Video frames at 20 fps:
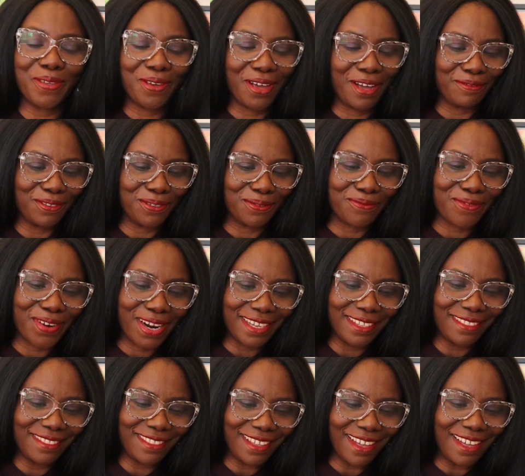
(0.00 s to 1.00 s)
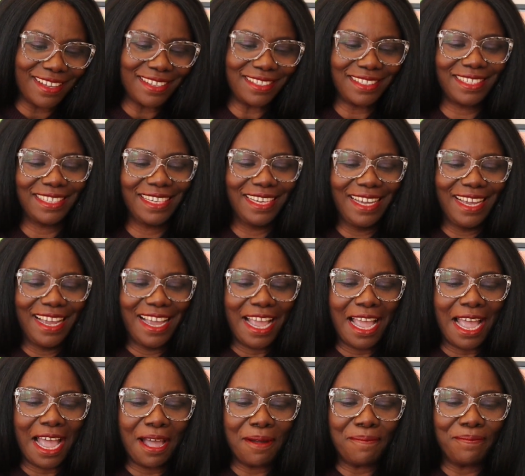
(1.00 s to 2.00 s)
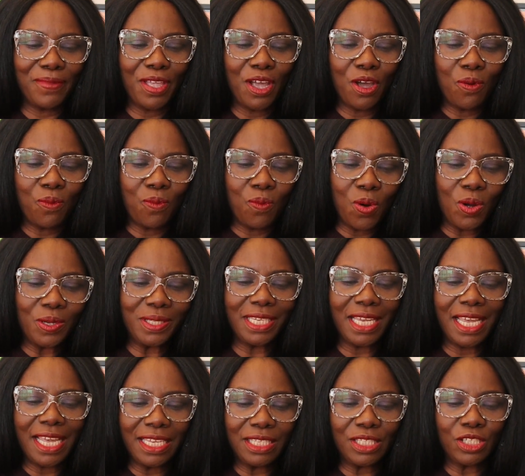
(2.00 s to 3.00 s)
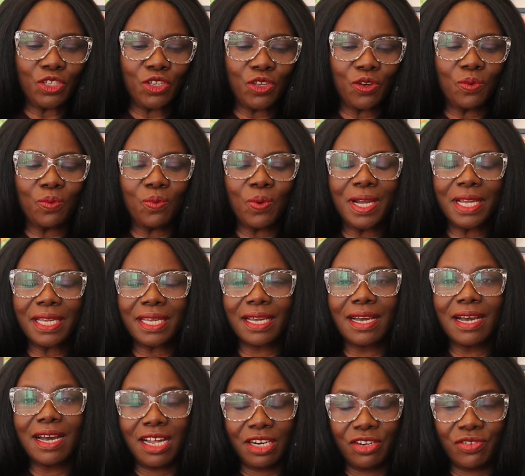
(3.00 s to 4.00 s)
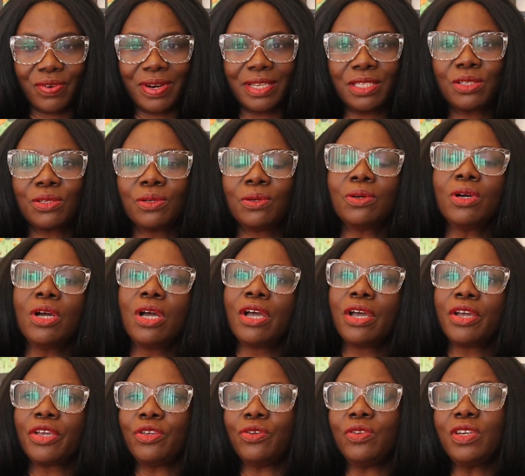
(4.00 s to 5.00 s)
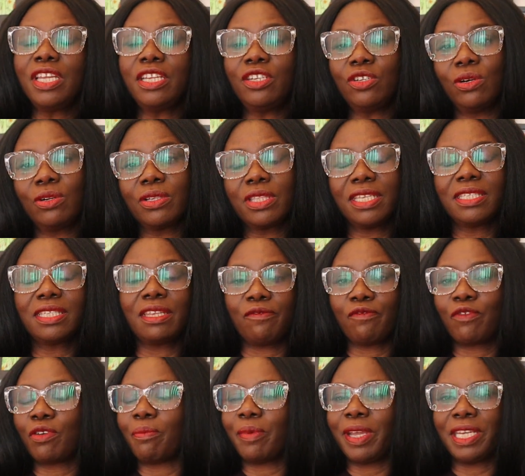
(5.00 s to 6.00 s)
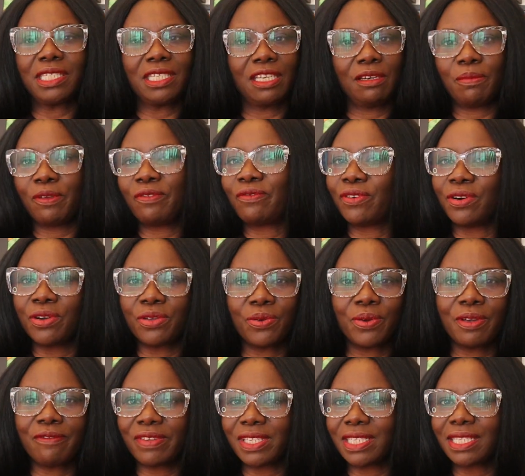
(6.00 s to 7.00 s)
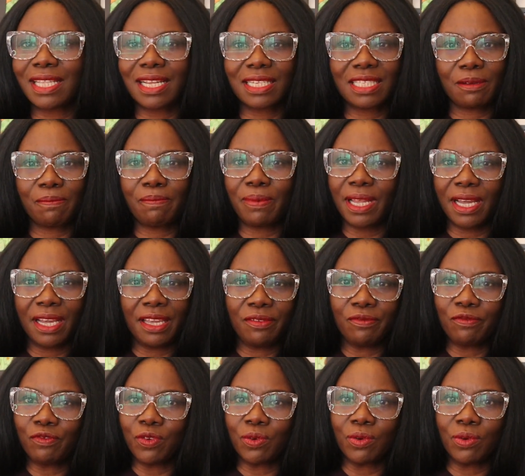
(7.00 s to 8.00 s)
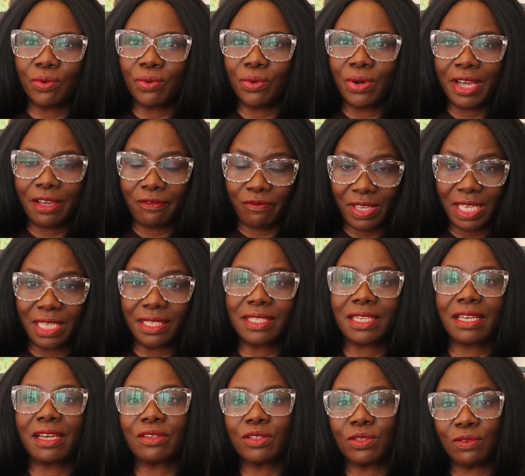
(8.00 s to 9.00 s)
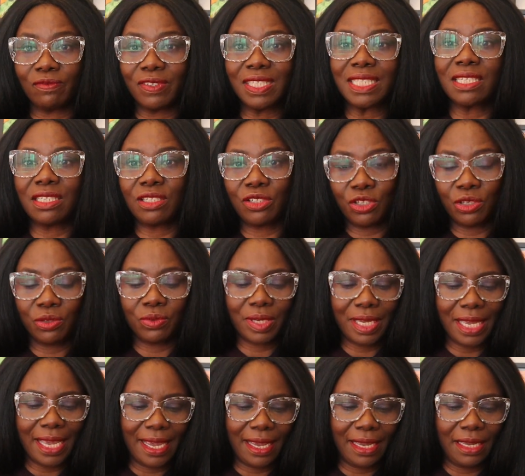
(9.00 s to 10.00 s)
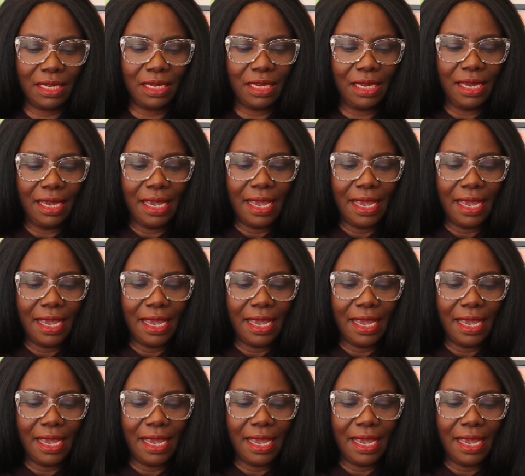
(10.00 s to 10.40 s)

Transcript: You have to write that. What is your work address? So you need all this information before you even start applying for a visa to visit UK.